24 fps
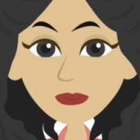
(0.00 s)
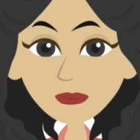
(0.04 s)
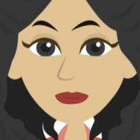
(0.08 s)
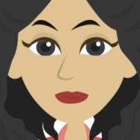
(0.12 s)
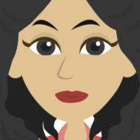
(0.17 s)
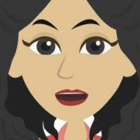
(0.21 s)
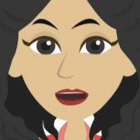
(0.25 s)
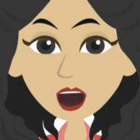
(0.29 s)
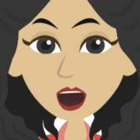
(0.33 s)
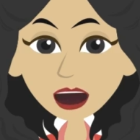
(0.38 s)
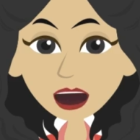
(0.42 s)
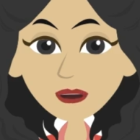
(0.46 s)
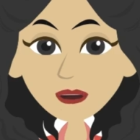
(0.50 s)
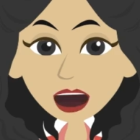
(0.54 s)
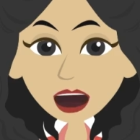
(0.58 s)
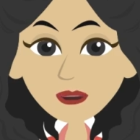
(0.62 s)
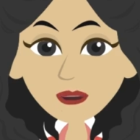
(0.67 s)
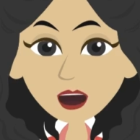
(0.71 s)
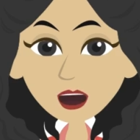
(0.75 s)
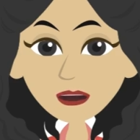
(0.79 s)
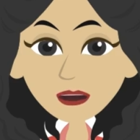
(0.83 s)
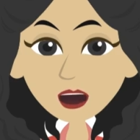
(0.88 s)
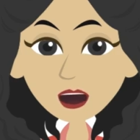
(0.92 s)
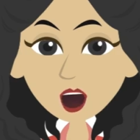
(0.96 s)
In this
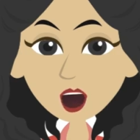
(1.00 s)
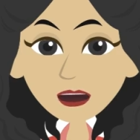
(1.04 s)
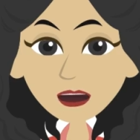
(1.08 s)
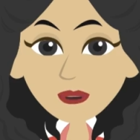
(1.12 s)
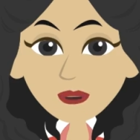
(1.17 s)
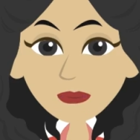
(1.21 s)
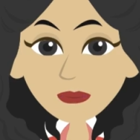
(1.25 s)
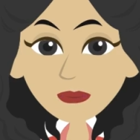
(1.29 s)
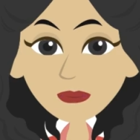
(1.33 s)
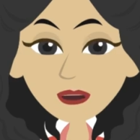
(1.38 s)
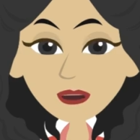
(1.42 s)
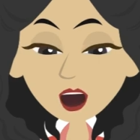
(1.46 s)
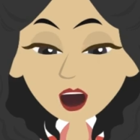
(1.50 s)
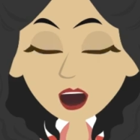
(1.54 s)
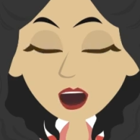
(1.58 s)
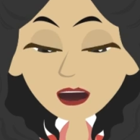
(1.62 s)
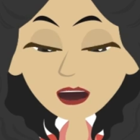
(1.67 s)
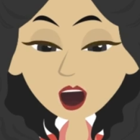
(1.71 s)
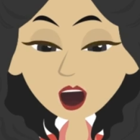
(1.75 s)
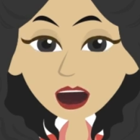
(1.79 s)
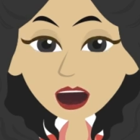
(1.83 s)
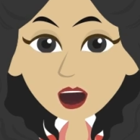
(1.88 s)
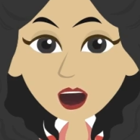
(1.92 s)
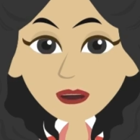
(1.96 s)
picture here, when the
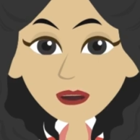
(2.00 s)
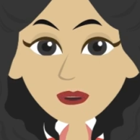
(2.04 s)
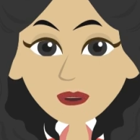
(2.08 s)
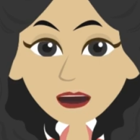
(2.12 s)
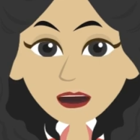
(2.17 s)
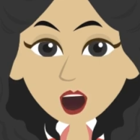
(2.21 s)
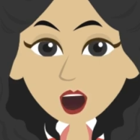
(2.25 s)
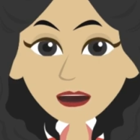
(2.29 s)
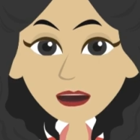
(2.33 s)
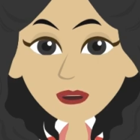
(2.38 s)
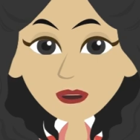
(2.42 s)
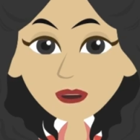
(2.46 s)
water fell,